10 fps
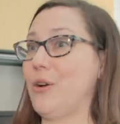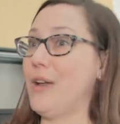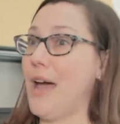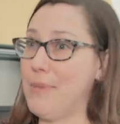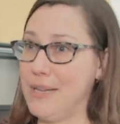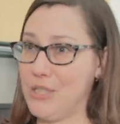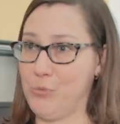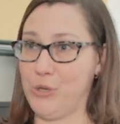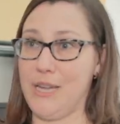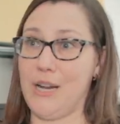are not meant
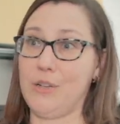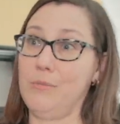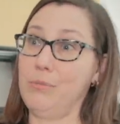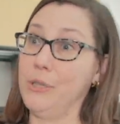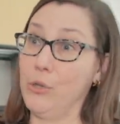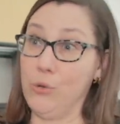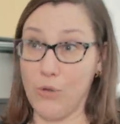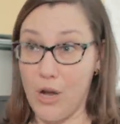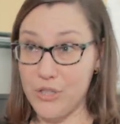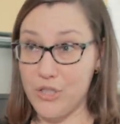to protect political
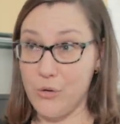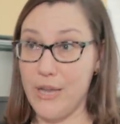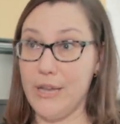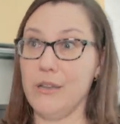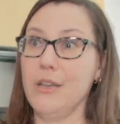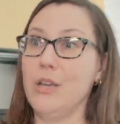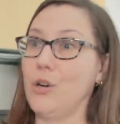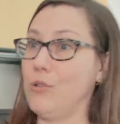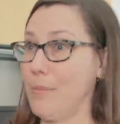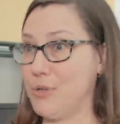wrongdoing,
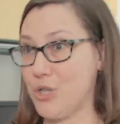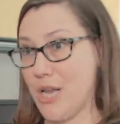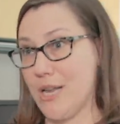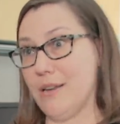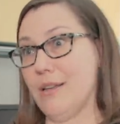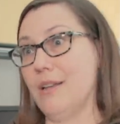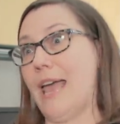corruption,